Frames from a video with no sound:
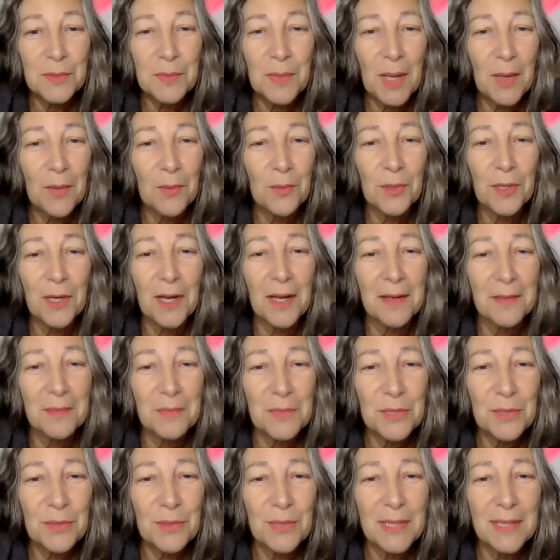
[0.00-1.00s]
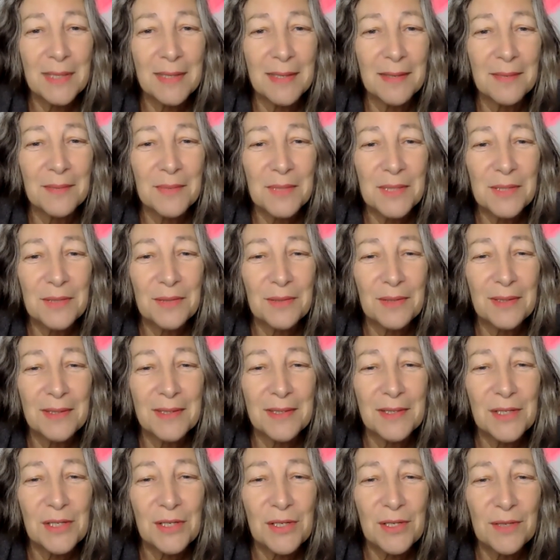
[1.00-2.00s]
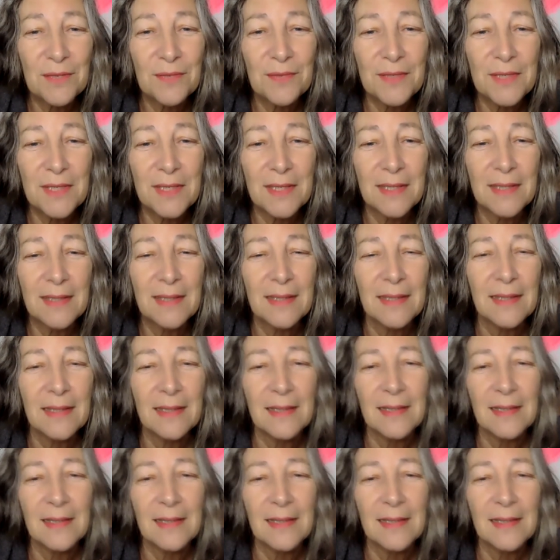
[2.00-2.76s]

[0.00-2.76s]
about what I'm doing and certainly shifting